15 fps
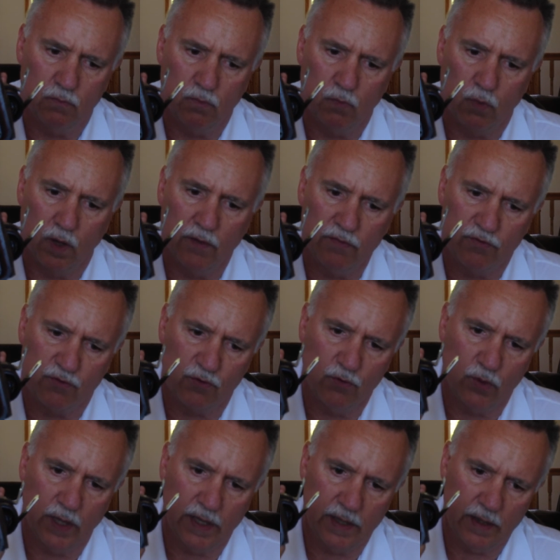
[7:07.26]
run
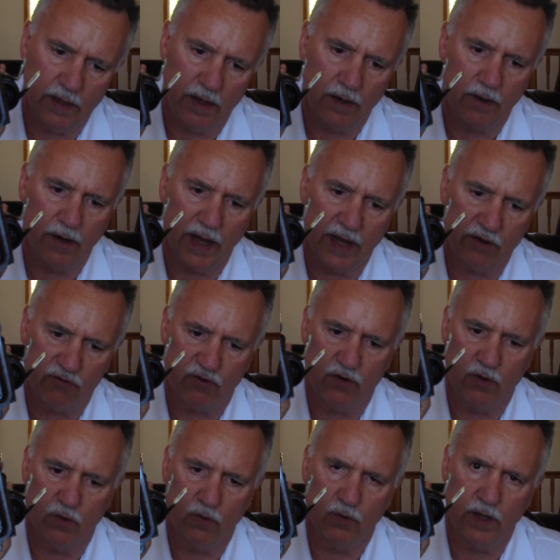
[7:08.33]
through an
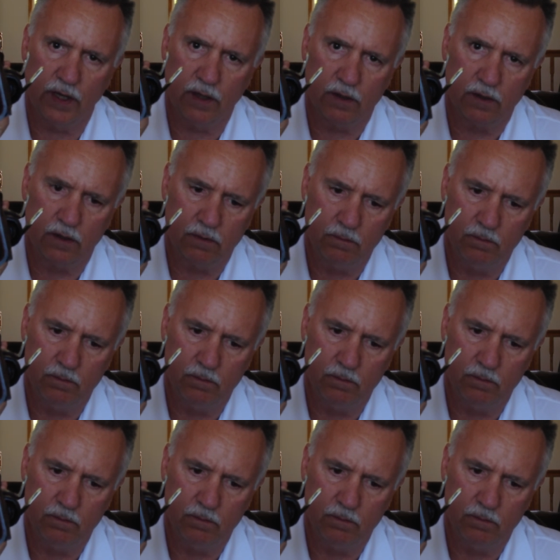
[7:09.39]
international dealer.